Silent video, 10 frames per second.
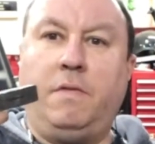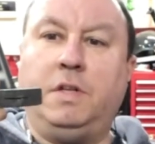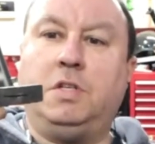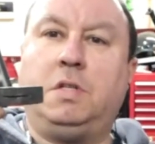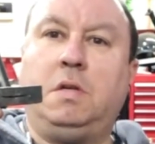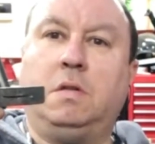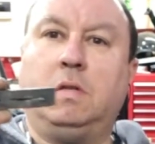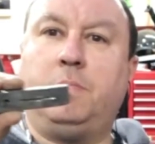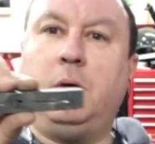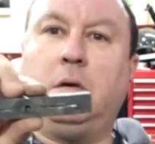steel this
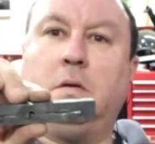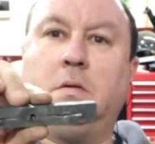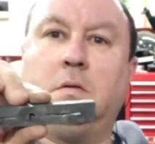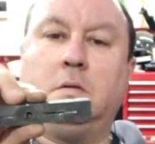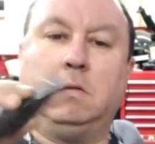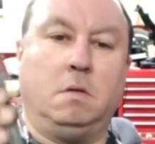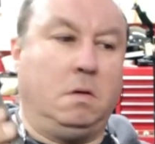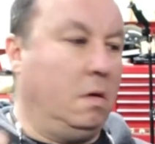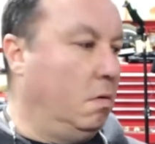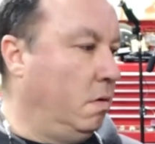big. Like,
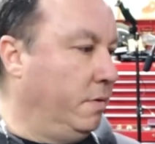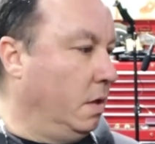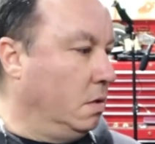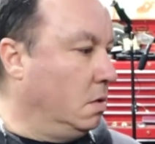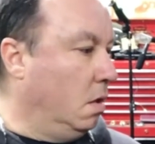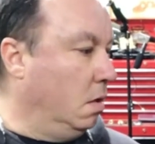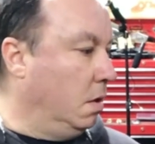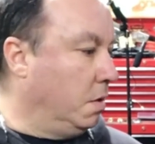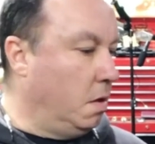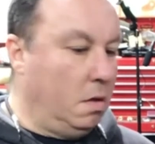I don't have anything solid
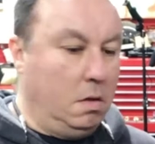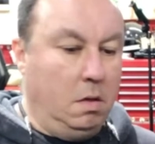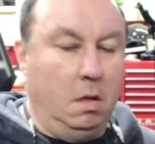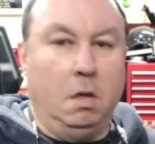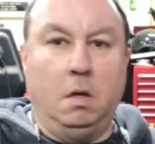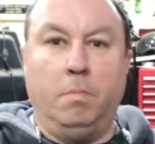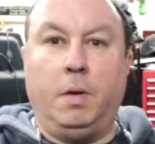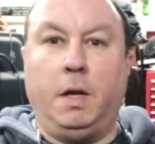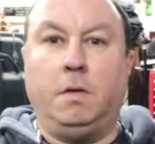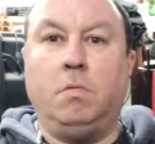like that.
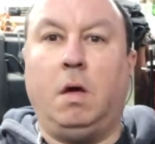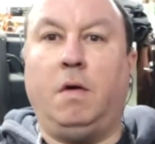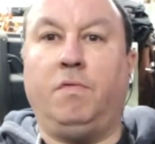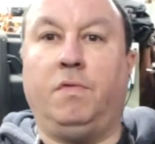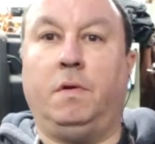But I do have